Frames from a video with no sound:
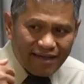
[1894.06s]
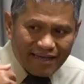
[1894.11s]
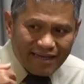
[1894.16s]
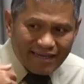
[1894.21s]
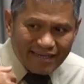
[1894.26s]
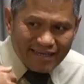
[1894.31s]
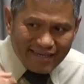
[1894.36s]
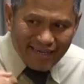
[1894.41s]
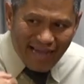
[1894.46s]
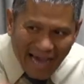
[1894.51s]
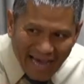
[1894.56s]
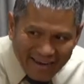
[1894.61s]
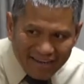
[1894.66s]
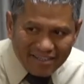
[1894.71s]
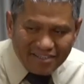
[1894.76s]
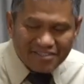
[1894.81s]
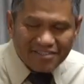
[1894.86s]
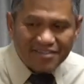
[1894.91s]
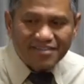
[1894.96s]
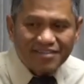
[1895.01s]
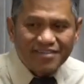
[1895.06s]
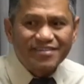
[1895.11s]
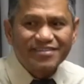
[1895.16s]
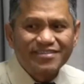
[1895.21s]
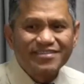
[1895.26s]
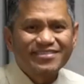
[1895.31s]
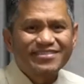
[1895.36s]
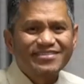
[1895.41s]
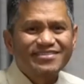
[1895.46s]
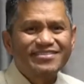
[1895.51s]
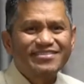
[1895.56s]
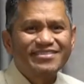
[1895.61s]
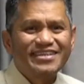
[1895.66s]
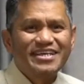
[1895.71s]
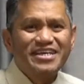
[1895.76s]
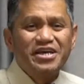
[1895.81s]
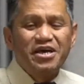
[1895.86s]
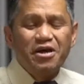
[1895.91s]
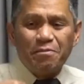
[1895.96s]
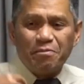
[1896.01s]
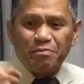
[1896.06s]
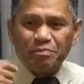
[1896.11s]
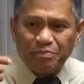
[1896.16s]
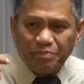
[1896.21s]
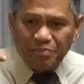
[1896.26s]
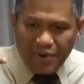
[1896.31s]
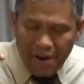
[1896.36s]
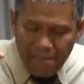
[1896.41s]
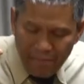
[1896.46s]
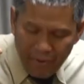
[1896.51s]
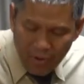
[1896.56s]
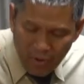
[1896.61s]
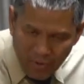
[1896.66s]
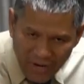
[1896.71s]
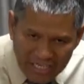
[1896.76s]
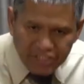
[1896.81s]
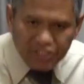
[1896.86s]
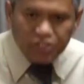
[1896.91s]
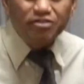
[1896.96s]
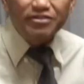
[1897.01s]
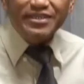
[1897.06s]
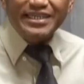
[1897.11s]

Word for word: character. Preparation